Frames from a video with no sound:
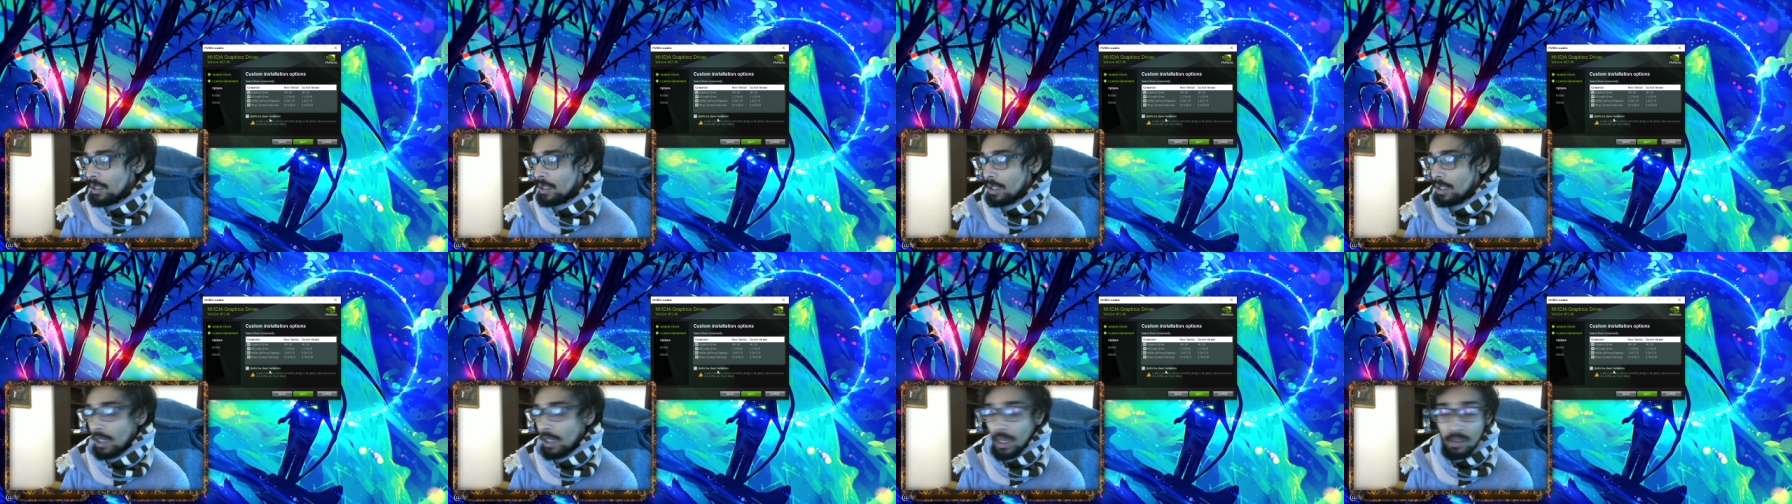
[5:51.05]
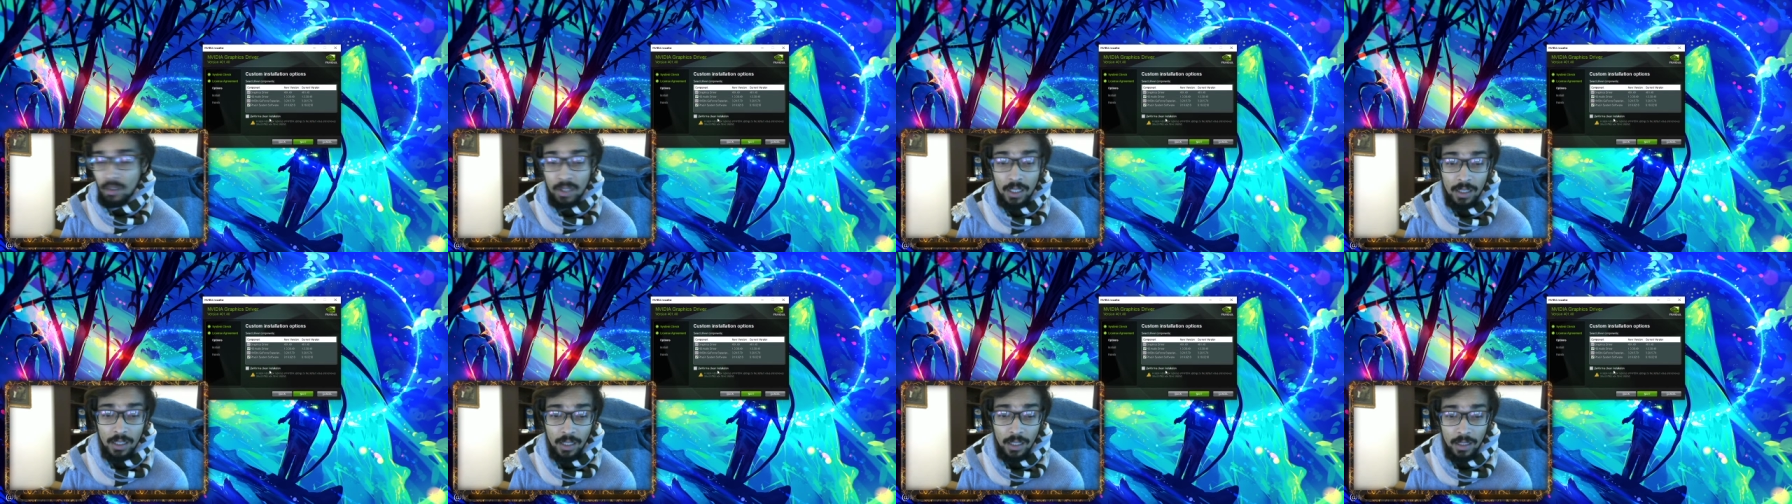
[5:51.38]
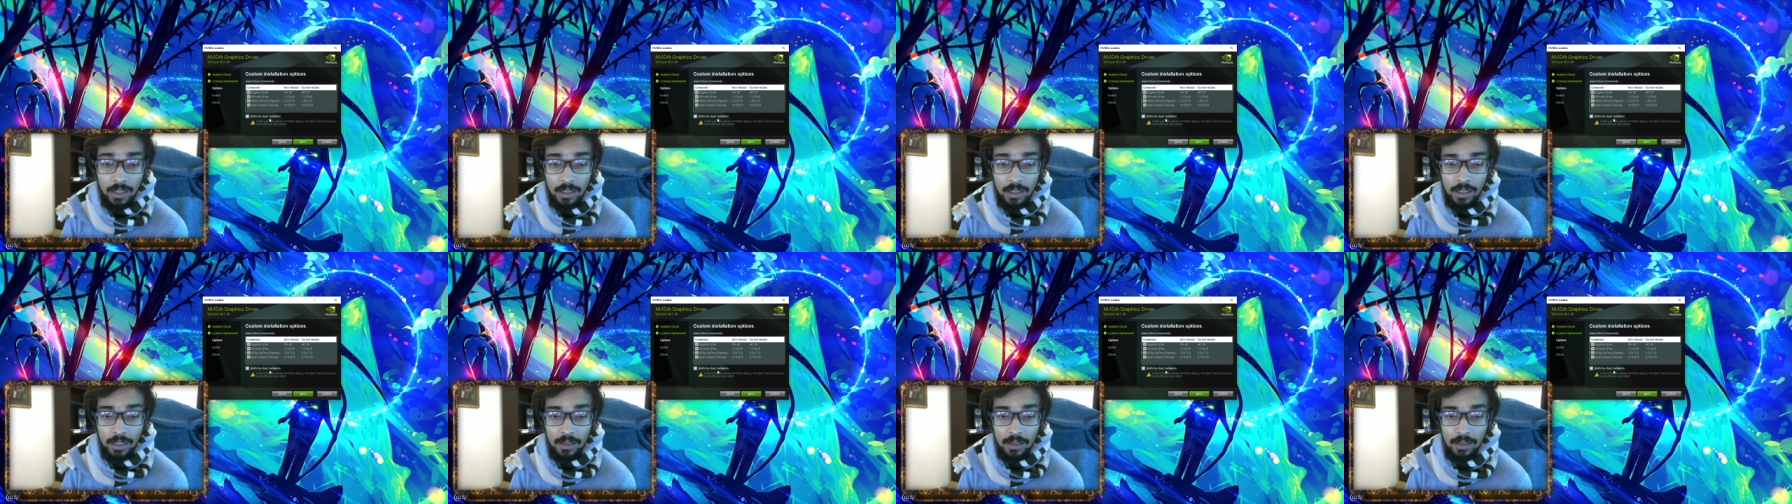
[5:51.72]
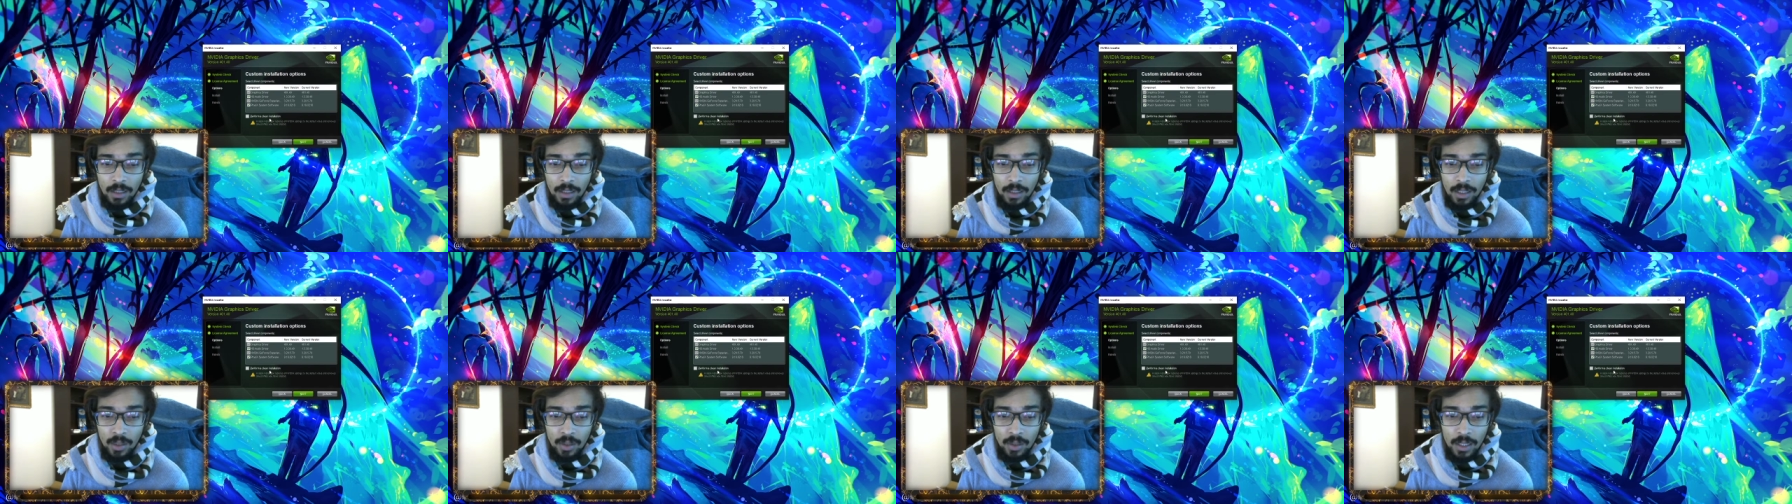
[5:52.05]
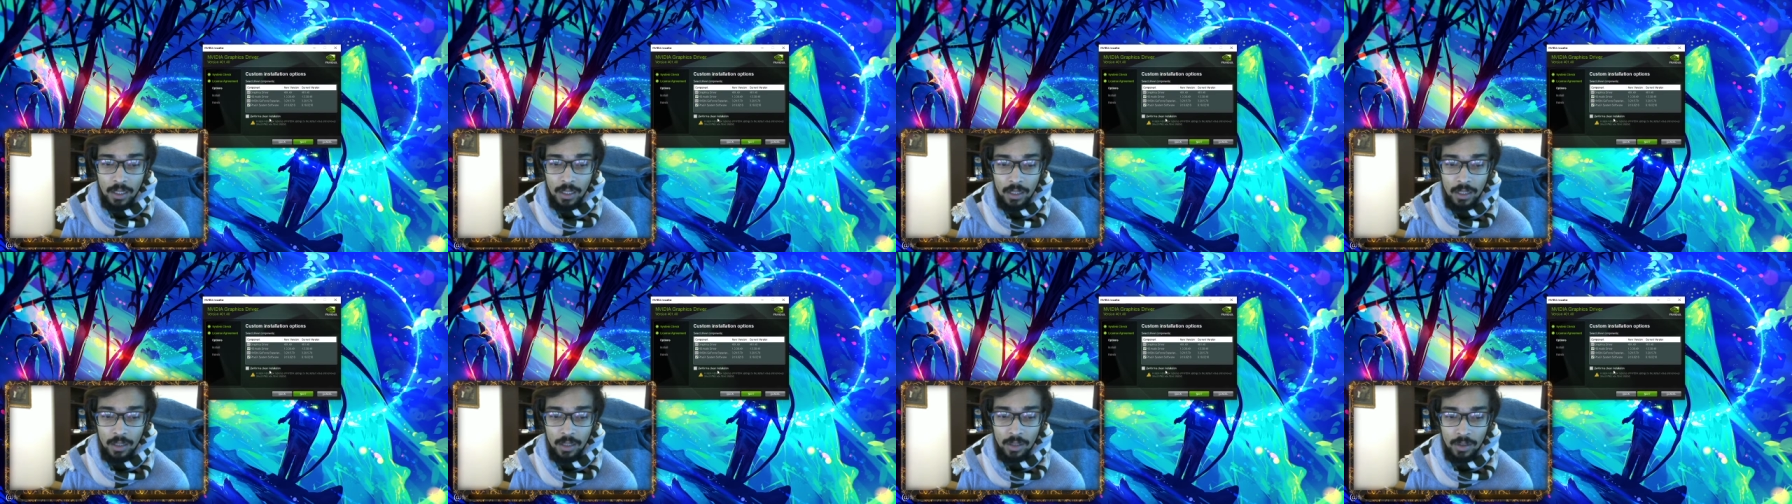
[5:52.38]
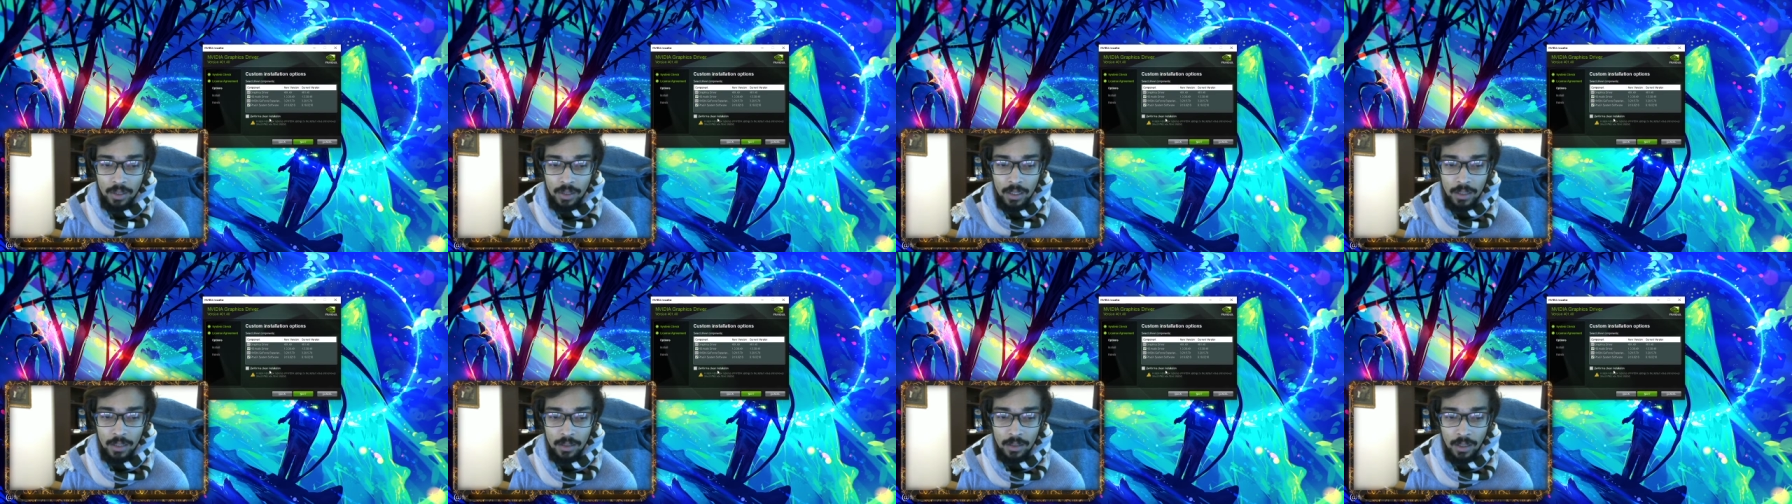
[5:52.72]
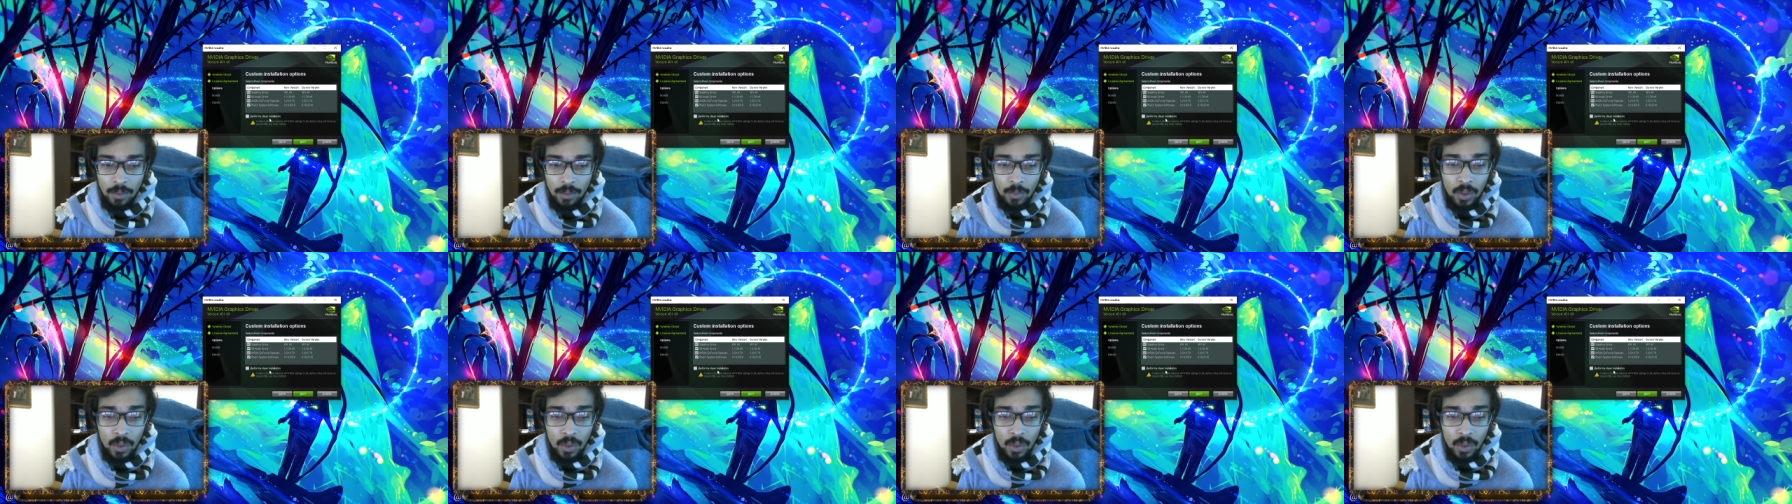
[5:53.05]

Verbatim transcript: I already done this I don't need to do this I'm